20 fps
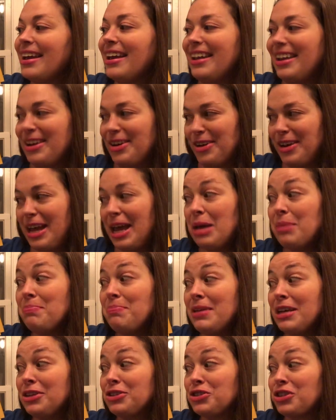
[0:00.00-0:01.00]
Here came
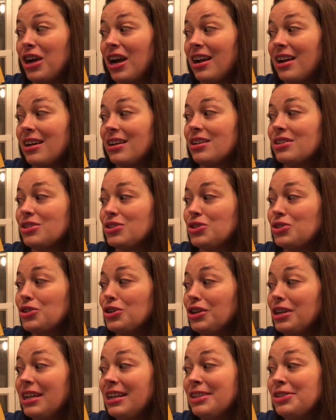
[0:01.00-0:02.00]
Big Truck,
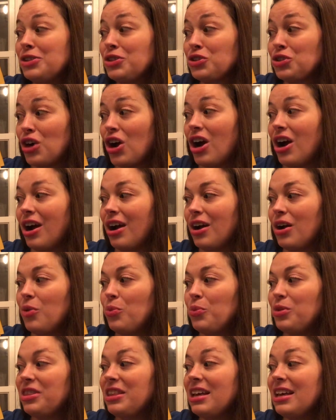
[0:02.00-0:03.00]
sturdy and strong,
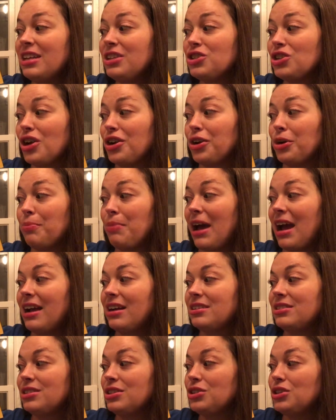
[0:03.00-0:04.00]
with a hitch on her
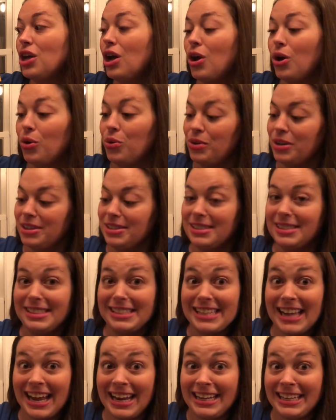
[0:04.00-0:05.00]
back to tow
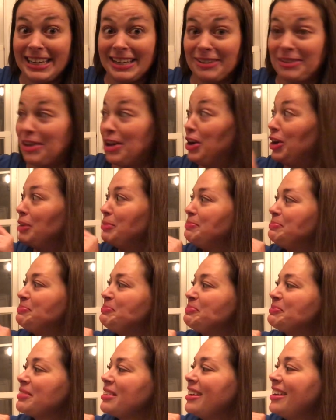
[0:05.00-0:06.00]
Tiny along.
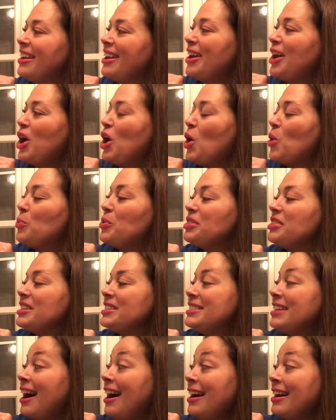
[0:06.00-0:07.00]
With a
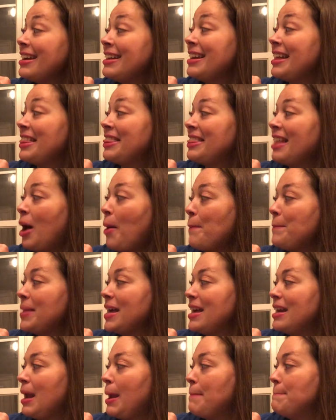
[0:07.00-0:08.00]
tug and a thump
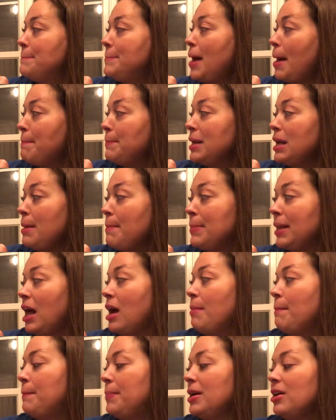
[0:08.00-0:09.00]
and a boppity
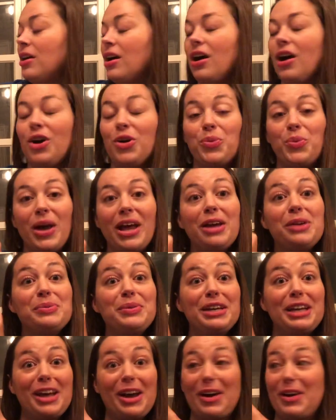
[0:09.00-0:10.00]
blump, away
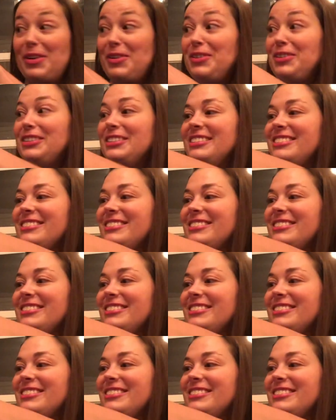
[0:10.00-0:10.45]
we go.